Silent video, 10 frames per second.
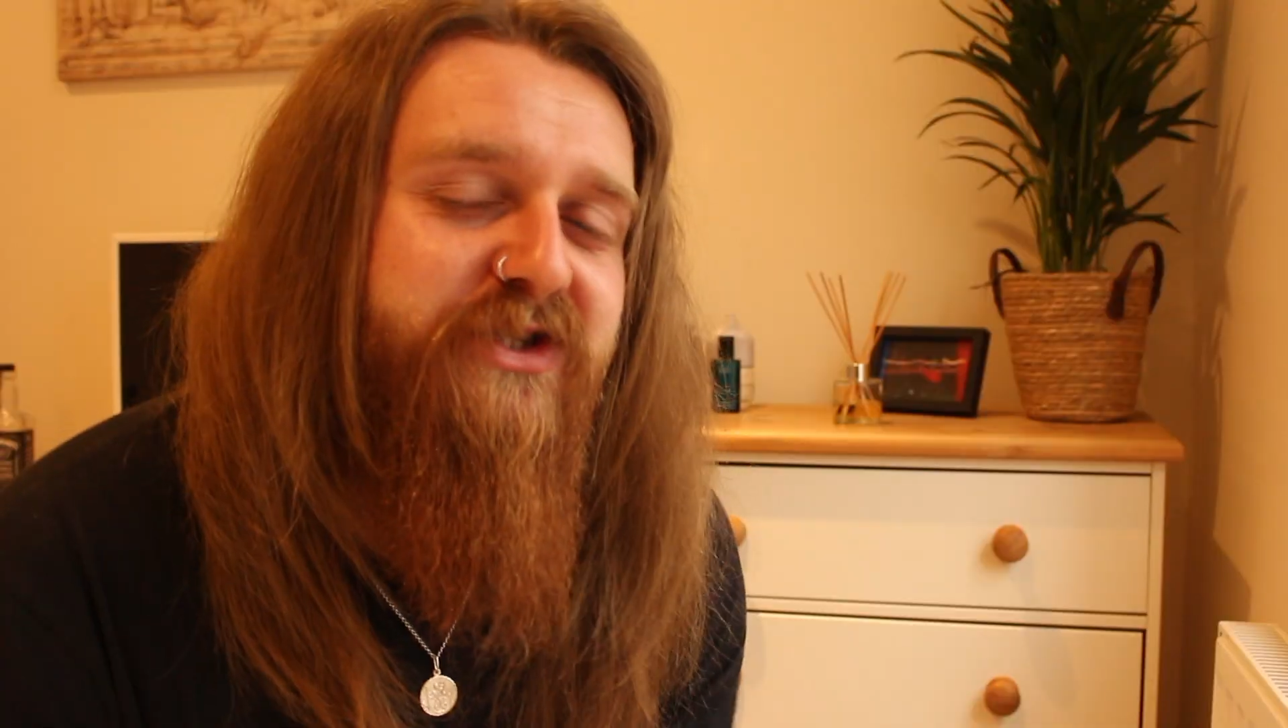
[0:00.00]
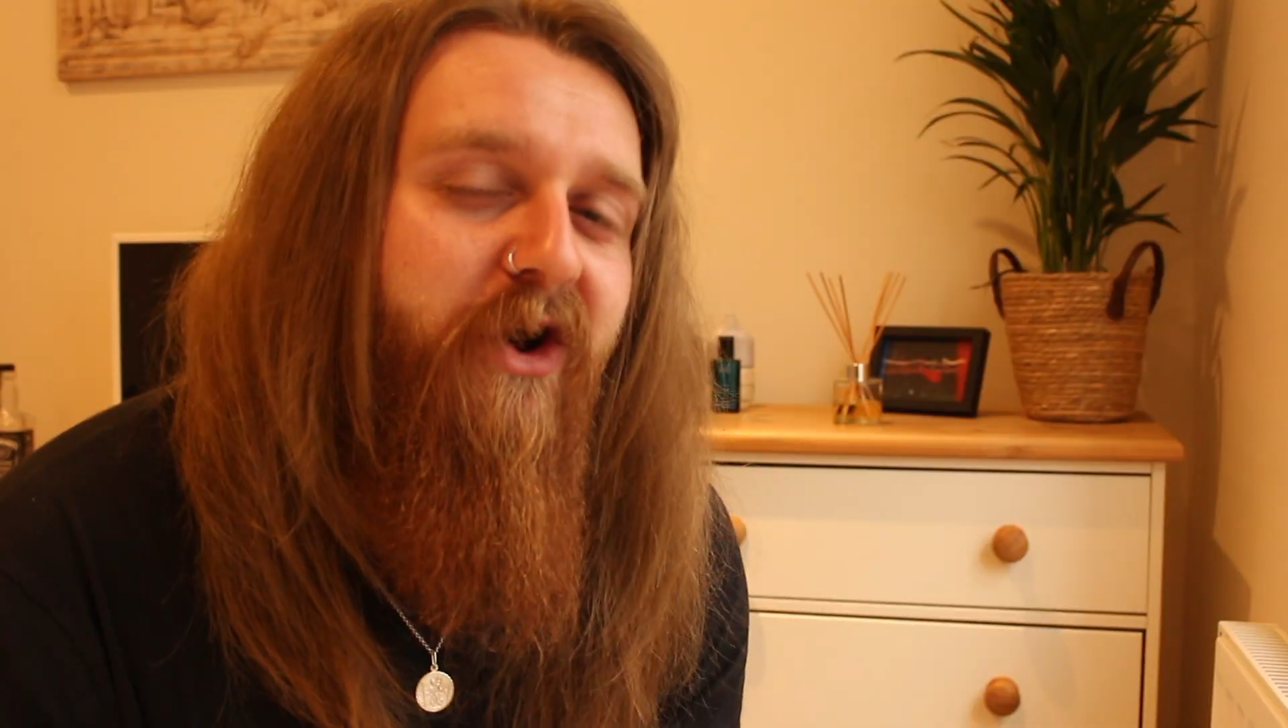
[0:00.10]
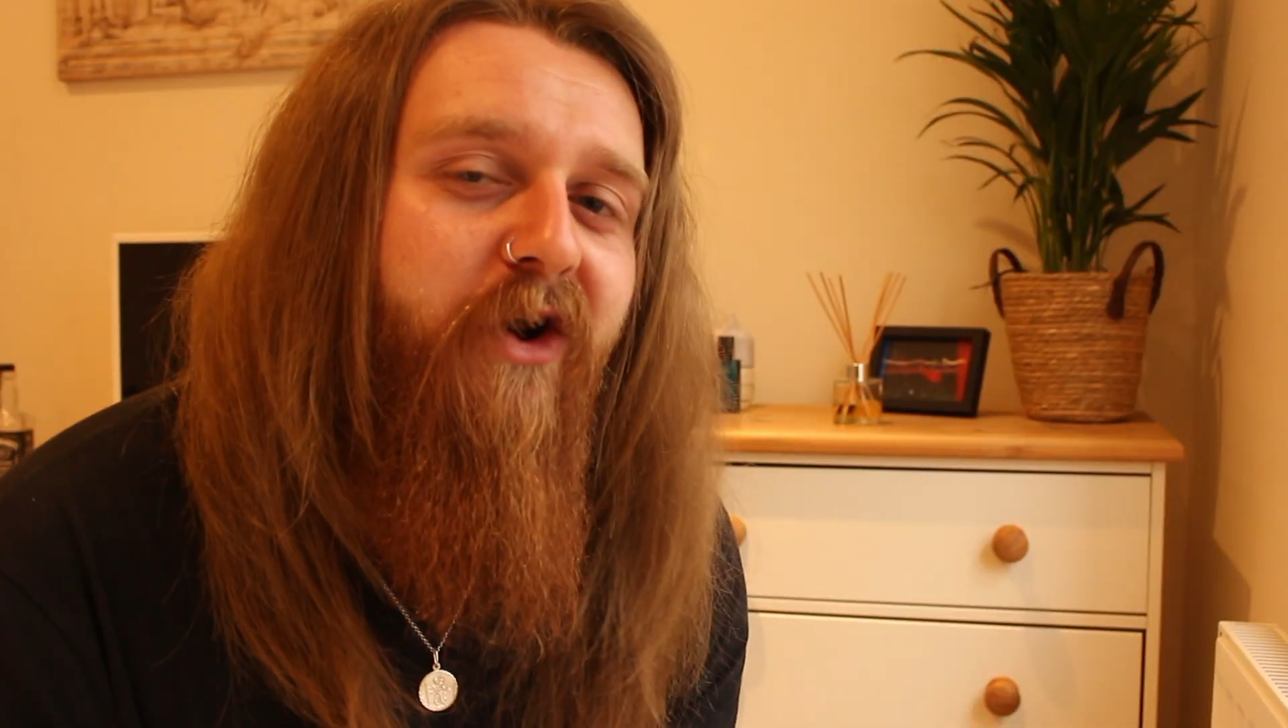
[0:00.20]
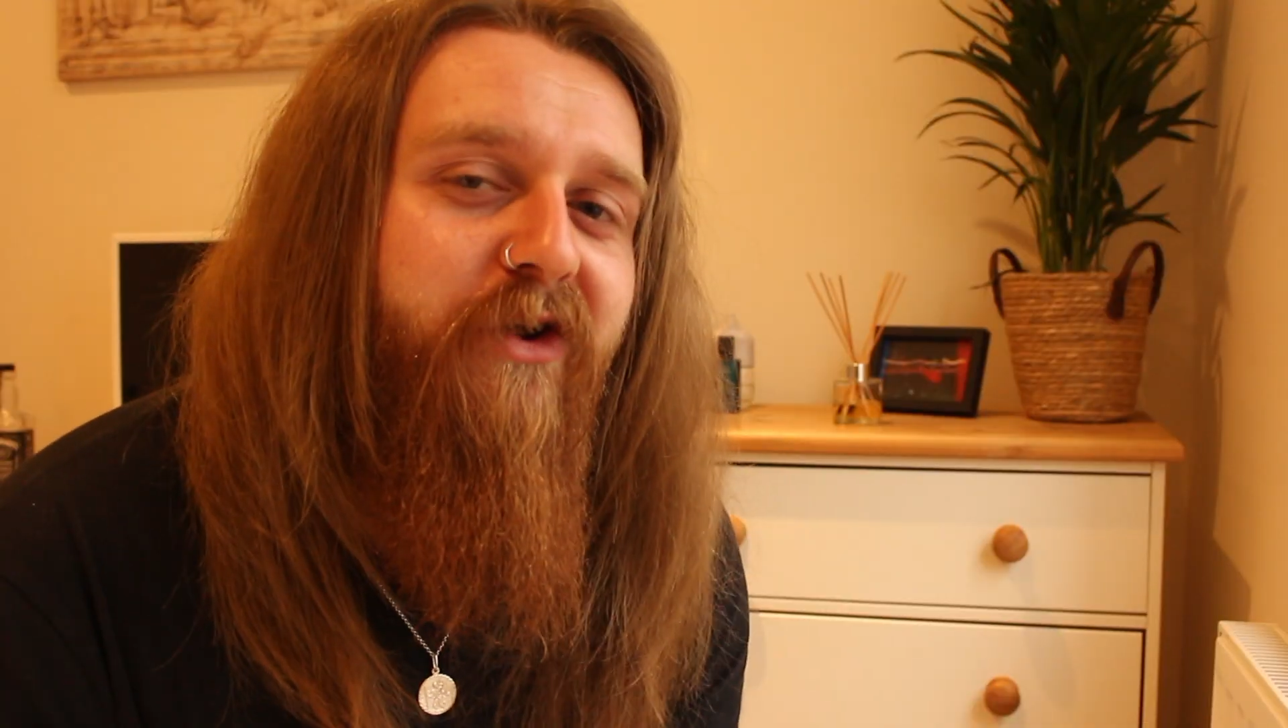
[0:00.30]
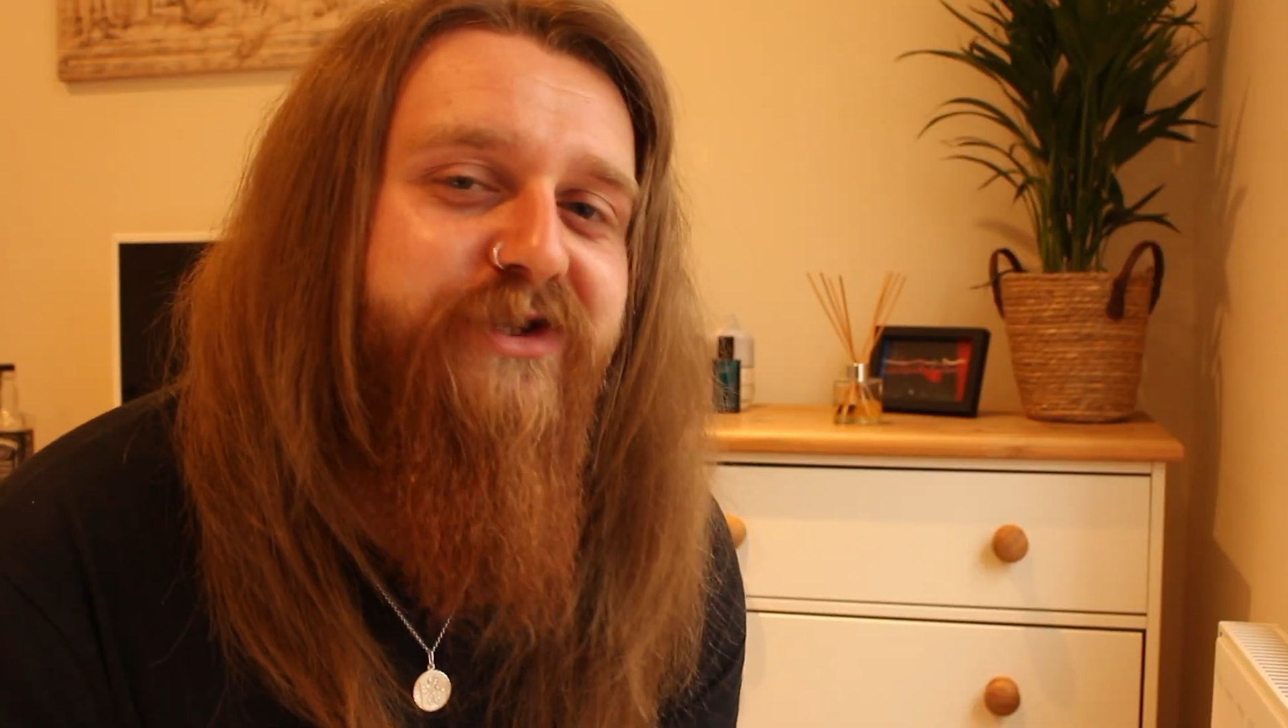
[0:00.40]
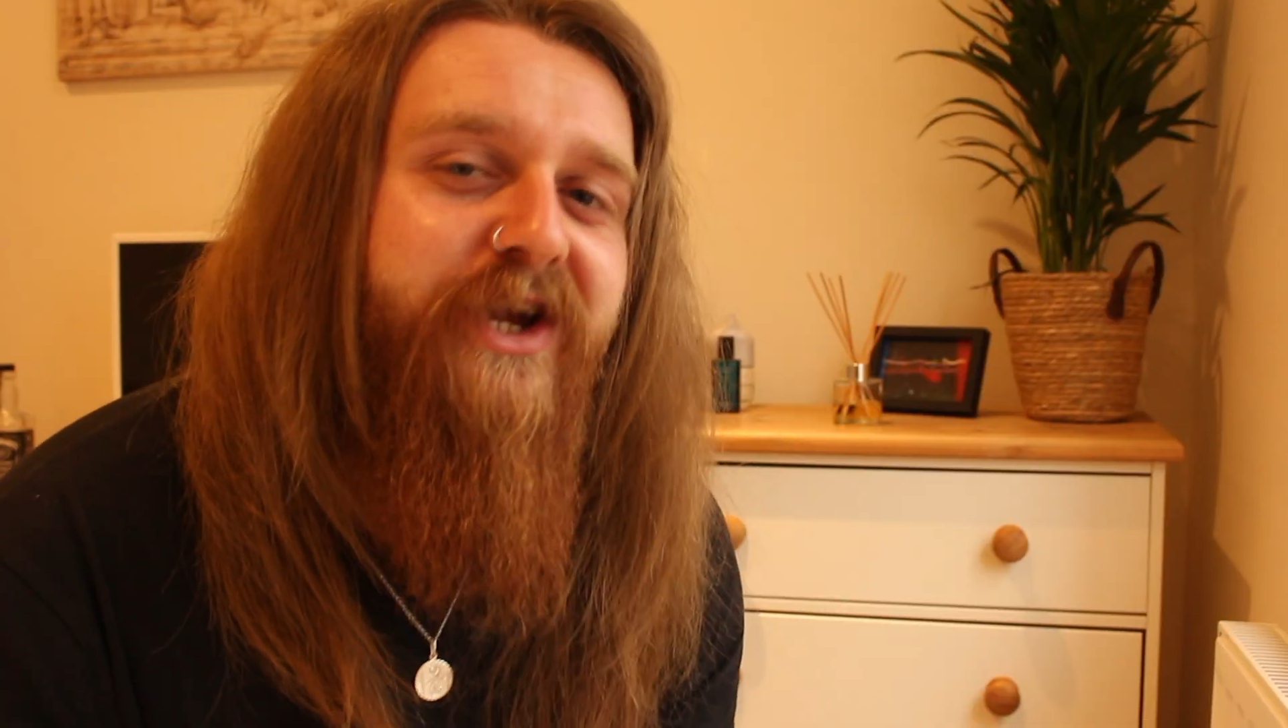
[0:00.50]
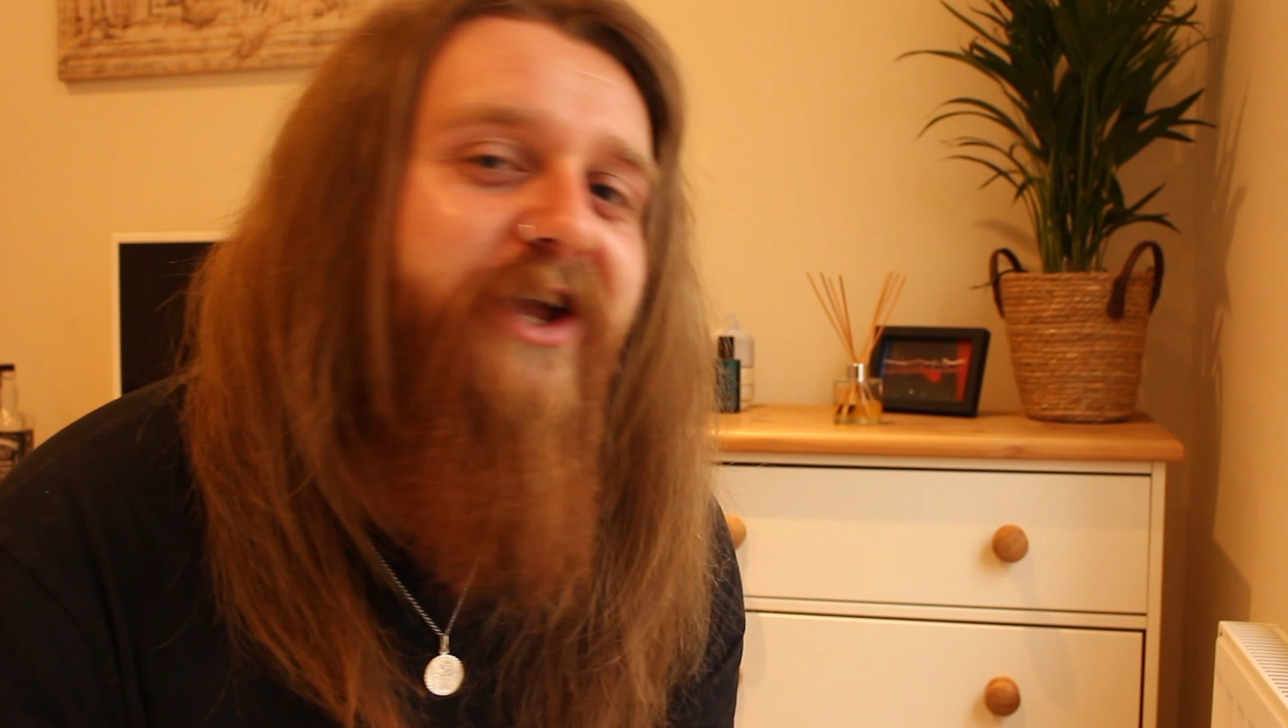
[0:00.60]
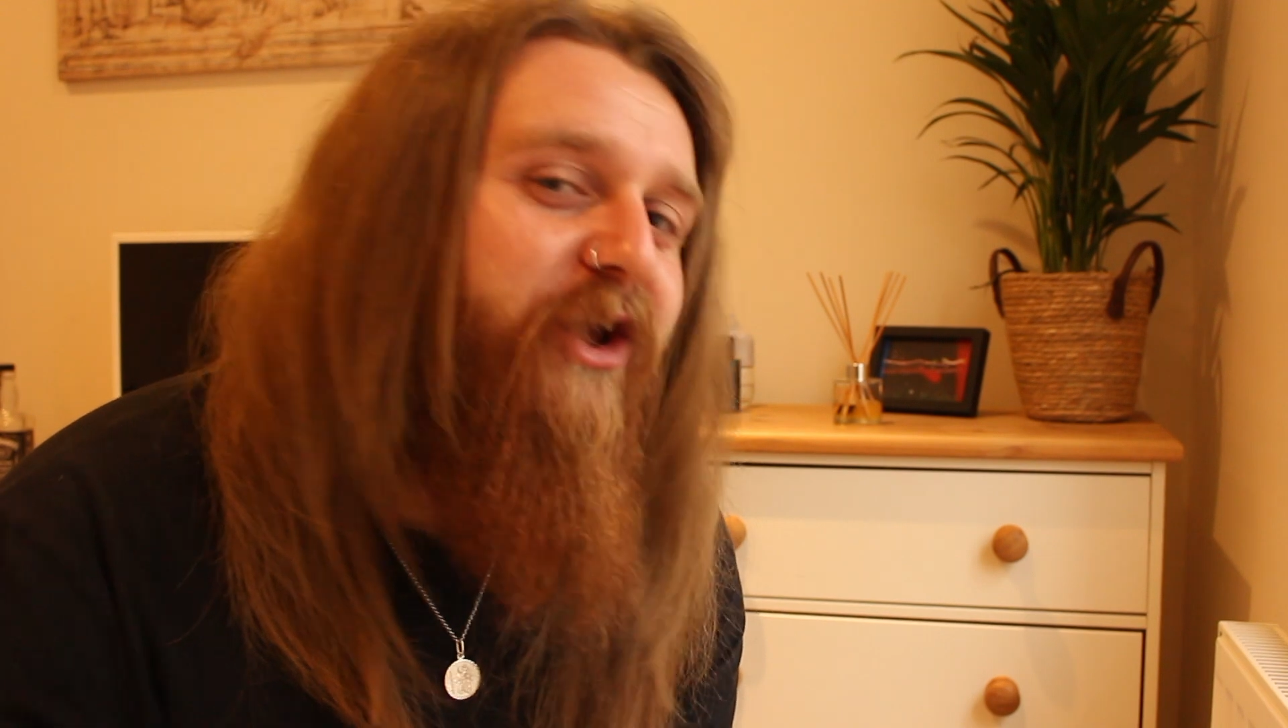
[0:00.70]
stalls,